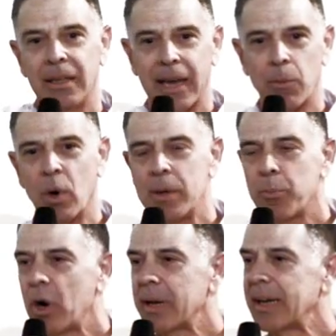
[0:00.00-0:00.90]
At one
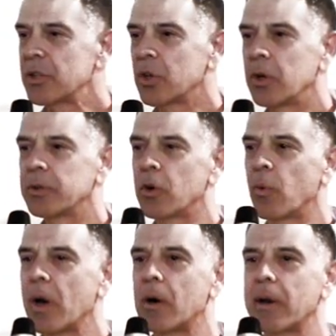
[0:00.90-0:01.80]
point, I turned it
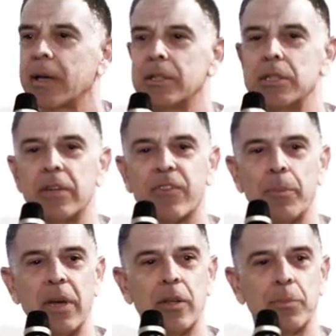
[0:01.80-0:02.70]
around and I could see it from
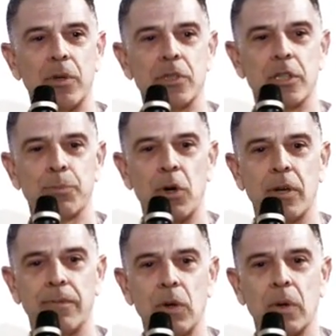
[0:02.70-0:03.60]
the other person's point
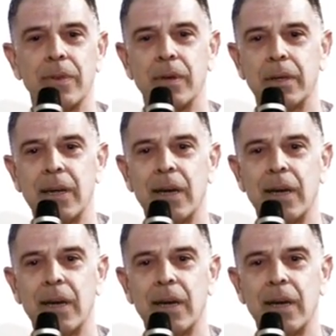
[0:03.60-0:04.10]
of view, and I thought,